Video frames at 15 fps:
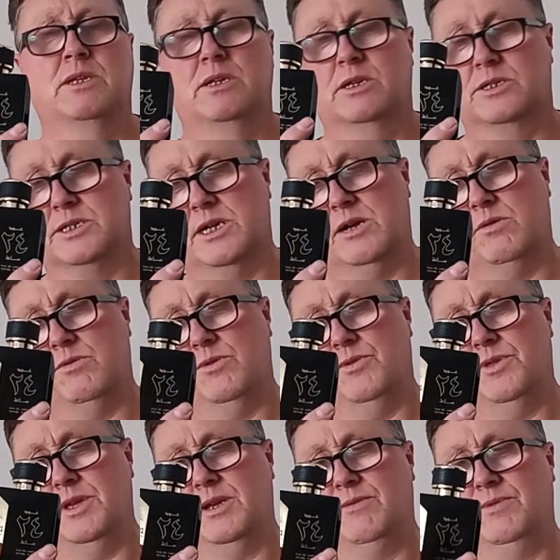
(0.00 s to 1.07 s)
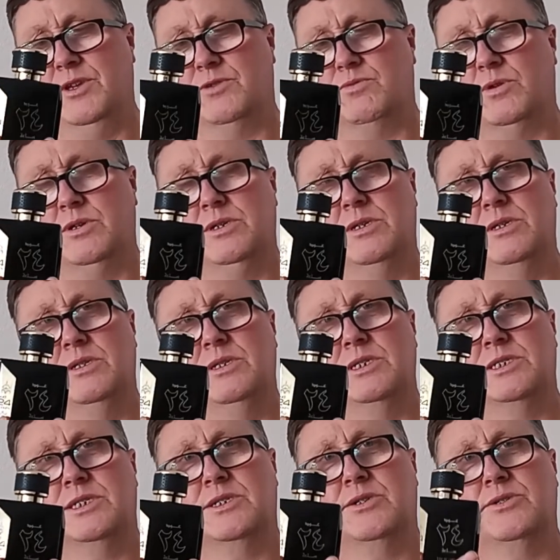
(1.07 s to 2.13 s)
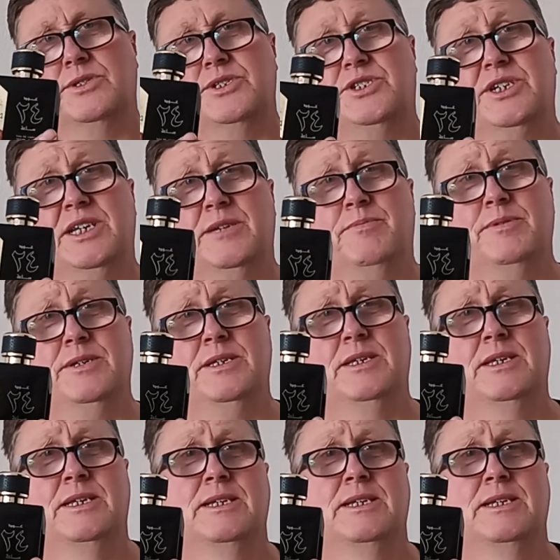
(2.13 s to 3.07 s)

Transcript: So think of this one. This is another cheapie.